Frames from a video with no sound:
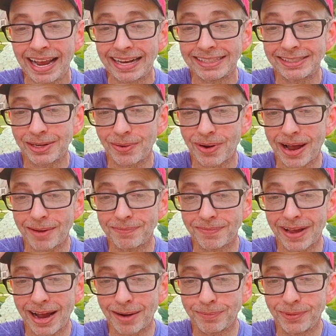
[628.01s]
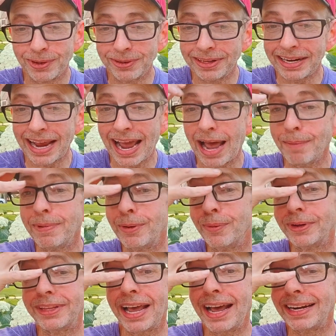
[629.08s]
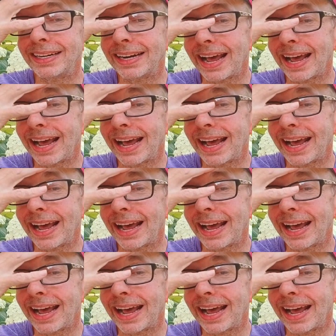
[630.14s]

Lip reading: And so I'm really happy with that.